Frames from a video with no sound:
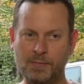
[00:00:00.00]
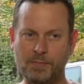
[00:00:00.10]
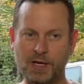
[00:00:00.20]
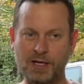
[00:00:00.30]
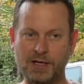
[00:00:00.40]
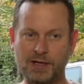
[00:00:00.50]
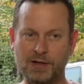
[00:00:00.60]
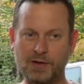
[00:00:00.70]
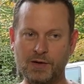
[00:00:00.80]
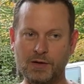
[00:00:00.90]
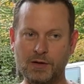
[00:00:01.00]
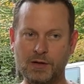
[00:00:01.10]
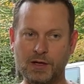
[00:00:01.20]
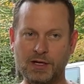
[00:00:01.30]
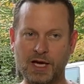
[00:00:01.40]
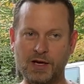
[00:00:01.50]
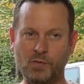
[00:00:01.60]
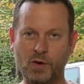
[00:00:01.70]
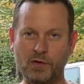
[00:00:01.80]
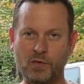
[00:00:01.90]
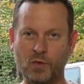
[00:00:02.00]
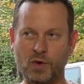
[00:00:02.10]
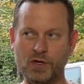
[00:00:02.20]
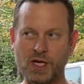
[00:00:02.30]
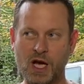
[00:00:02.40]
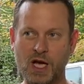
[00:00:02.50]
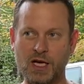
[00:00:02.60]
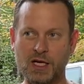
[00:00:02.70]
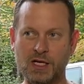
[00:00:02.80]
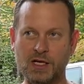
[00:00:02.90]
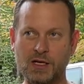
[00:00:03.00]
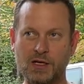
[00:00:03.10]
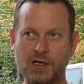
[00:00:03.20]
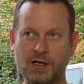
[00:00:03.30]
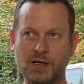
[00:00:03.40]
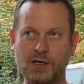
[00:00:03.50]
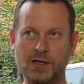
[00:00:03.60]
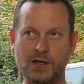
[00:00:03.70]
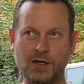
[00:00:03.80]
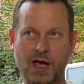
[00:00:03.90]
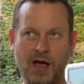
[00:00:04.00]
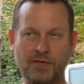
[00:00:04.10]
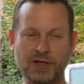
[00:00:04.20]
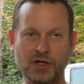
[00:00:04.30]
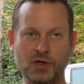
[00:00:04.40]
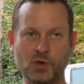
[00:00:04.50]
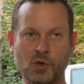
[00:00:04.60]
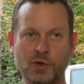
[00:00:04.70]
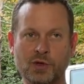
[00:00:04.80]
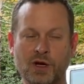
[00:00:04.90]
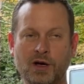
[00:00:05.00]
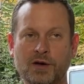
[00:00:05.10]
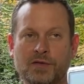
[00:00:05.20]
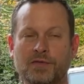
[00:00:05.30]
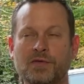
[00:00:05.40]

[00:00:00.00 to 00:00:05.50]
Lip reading: but again, we're not having the goal of,